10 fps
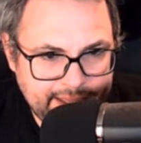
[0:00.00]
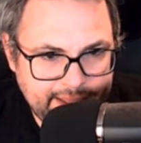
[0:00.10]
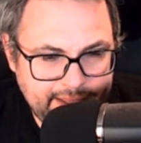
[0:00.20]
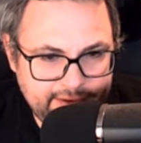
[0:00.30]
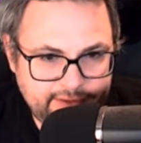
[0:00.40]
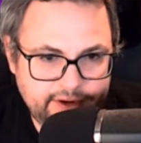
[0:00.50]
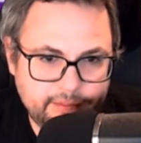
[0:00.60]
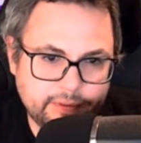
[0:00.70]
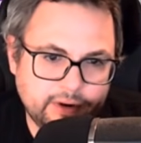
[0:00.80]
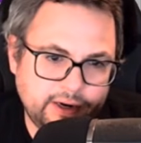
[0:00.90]
this
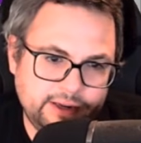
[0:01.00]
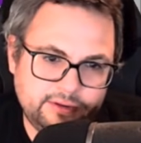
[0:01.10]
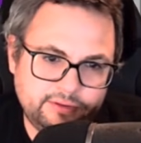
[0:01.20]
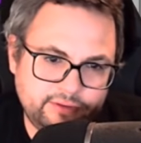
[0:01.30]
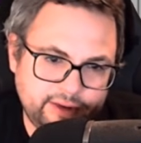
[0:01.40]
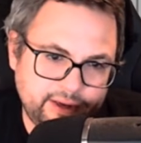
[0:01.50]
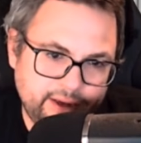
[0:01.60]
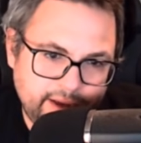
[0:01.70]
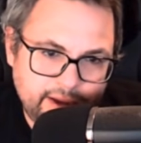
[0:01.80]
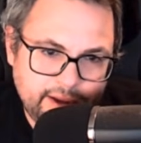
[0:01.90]
number is
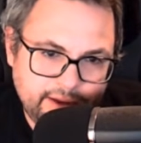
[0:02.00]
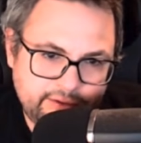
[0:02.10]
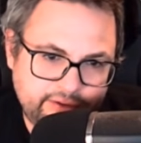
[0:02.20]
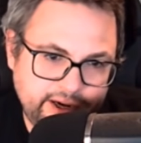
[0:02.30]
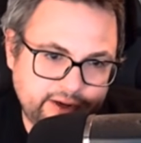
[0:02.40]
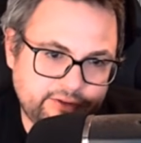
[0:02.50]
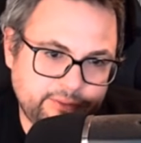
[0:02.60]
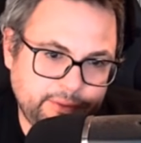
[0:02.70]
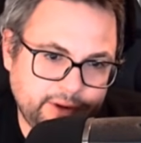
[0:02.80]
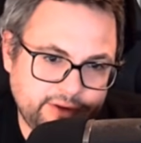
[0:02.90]

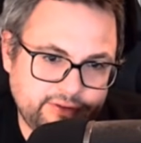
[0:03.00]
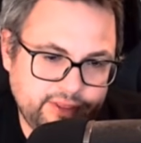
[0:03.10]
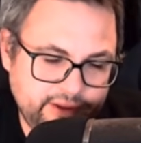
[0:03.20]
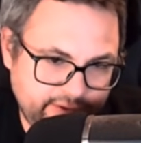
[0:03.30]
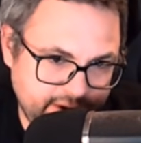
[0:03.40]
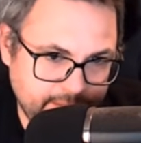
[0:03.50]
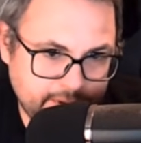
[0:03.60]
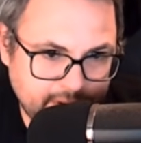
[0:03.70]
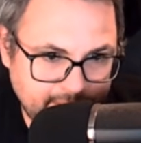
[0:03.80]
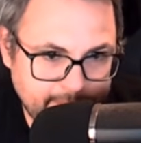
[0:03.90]
6 plus this
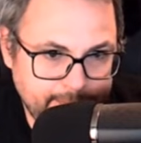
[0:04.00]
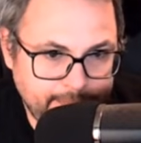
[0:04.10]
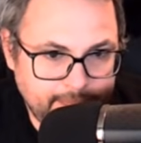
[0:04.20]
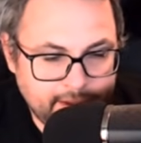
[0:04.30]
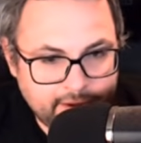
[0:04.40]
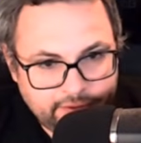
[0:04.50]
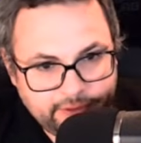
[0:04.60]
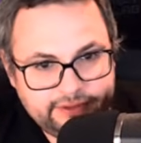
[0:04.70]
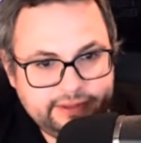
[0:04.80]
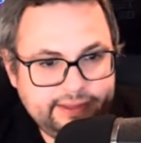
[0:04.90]
number.
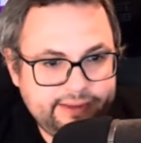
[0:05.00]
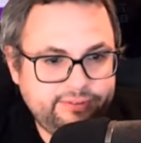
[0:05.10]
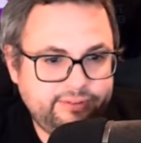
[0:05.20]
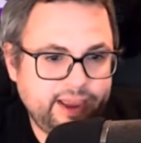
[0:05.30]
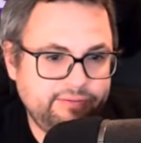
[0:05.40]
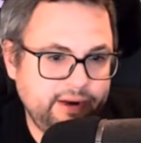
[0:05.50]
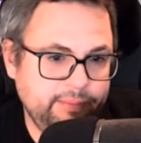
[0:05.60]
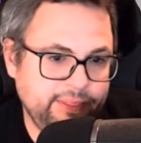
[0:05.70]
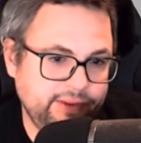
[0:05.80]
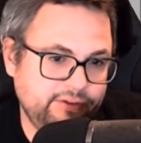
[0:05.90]
So it's at least 7,
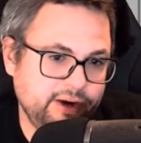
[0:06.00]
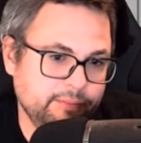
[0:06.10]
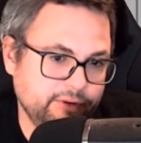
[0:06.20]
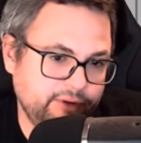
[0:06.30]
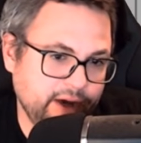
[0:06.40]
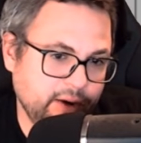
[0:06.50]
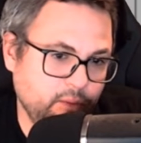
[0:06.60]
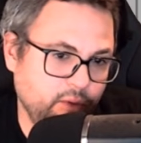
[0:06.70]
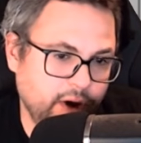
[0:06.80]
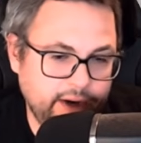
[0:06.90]
but this number is not a
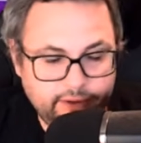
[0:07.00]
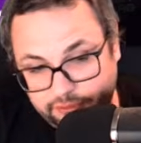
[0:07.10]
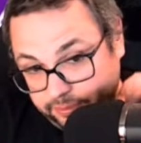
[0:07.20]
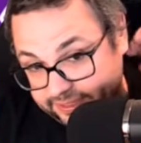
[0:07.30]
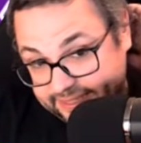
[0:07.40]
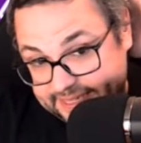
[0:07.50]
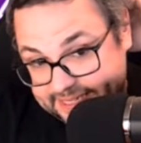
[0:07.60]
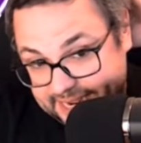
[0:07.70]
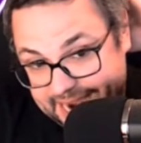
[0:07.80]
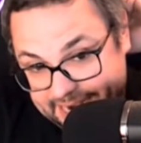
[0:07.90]
1. So it's at
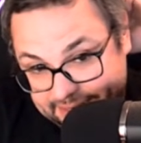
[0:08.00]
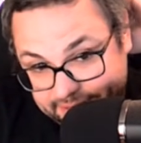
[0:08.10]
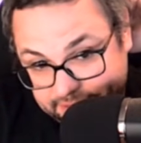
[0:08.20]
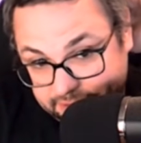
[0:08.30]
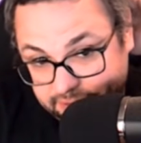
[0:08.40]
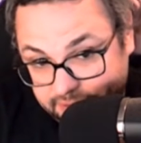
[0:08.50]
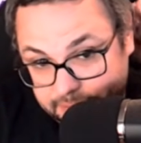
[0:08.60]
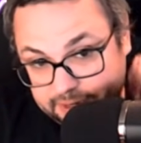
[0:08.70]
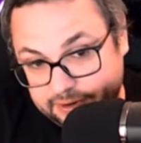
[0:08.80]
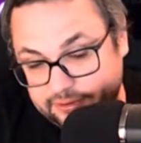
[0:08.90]
least 8. So this
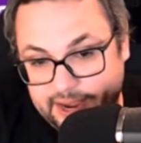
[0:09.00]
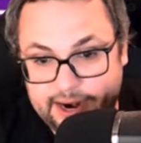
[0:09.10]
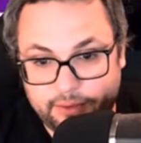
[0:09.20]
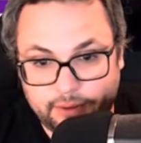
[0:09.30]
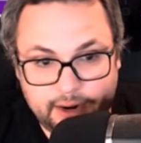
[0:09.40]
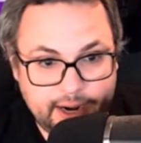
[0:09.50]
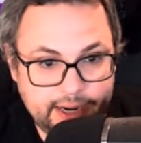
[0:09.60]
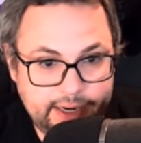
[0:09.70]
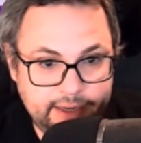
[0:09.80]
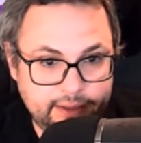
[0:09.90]
number here is 8 or
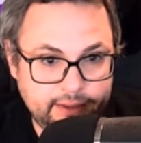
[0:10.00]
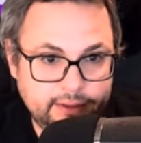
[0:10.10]
9.